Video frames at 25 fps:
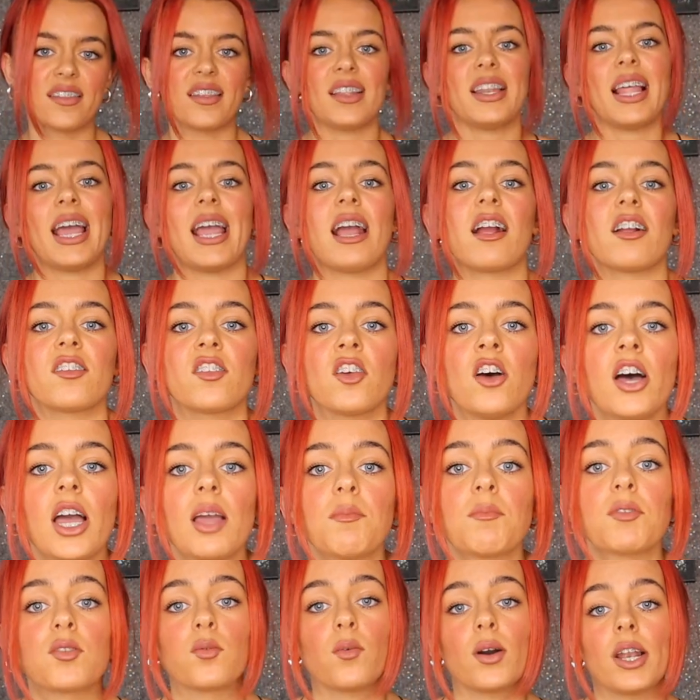delay our
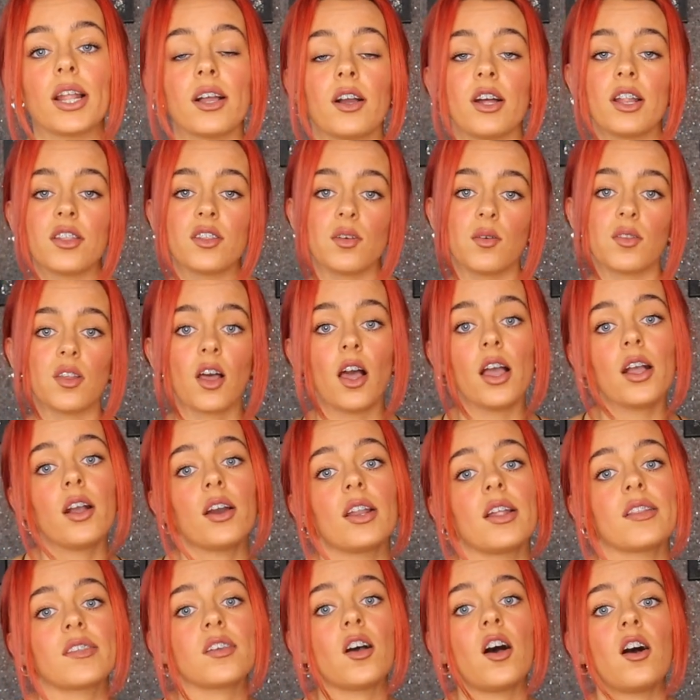time. So what I'm going to do is I'm
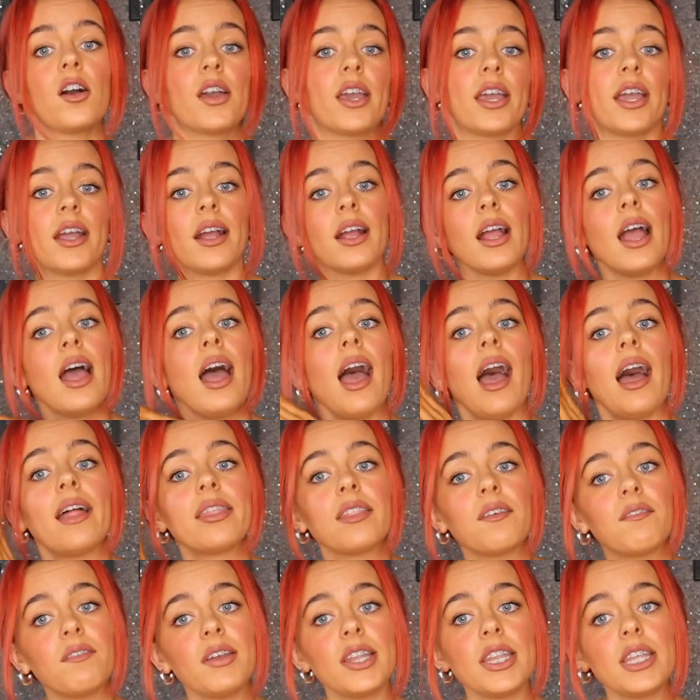going to talk here, and
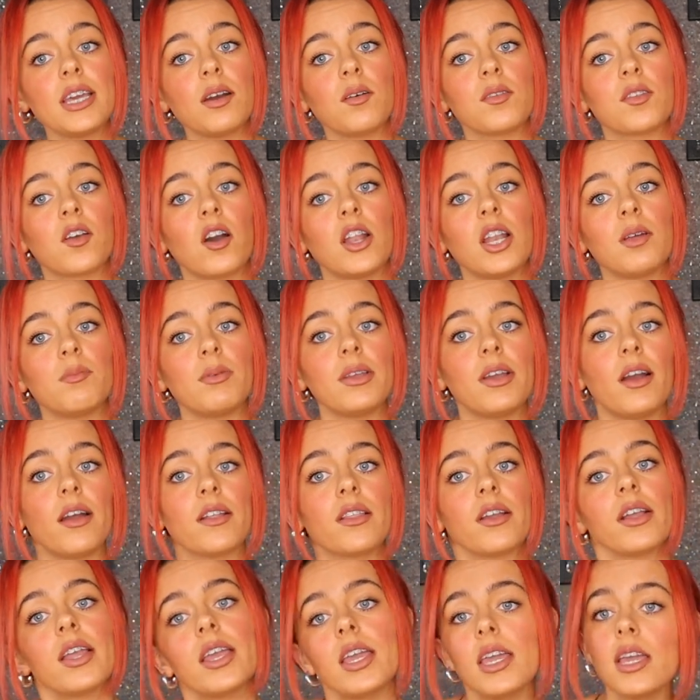the video is going to be
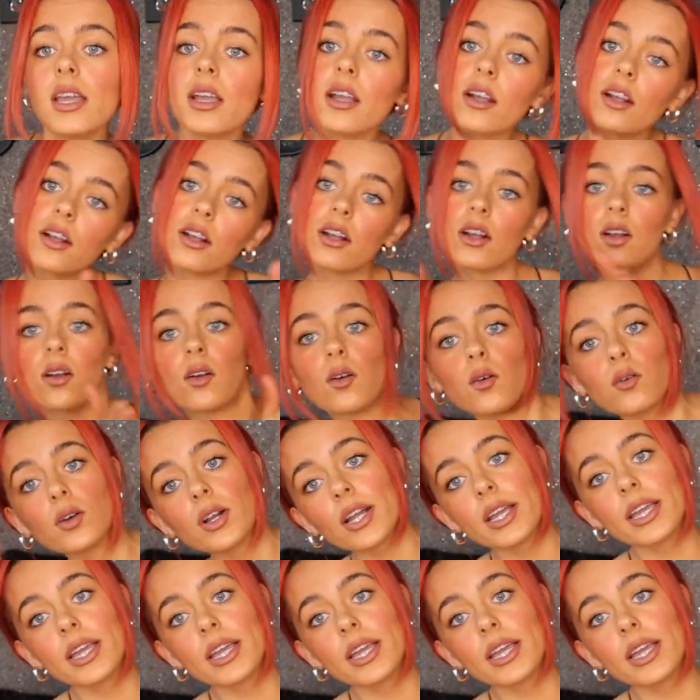either here or